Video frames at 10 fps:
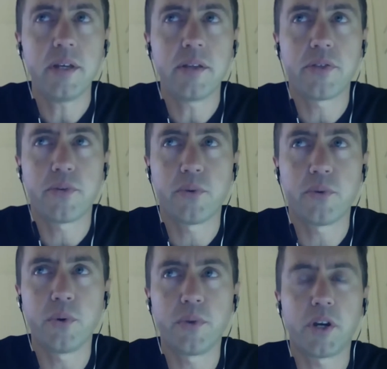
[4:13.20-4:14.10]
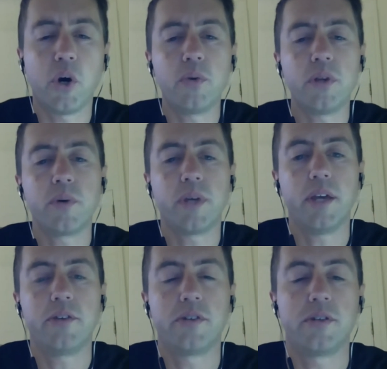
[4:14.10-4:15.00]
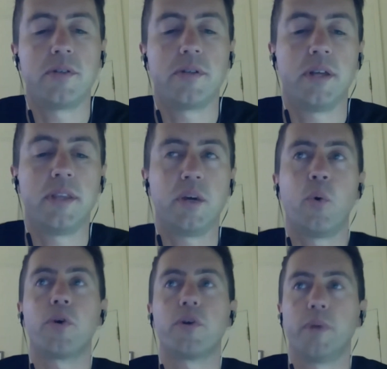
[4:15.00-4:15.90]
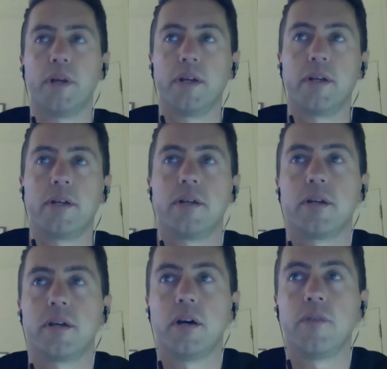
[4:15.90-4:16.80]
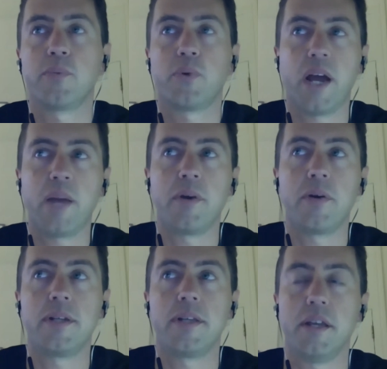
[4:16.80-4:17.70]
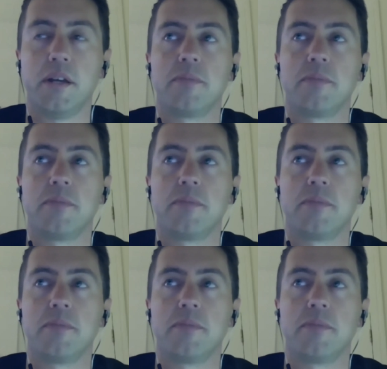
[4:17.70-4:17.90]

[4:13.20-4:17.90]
through the co-location and the ordering of the primary data.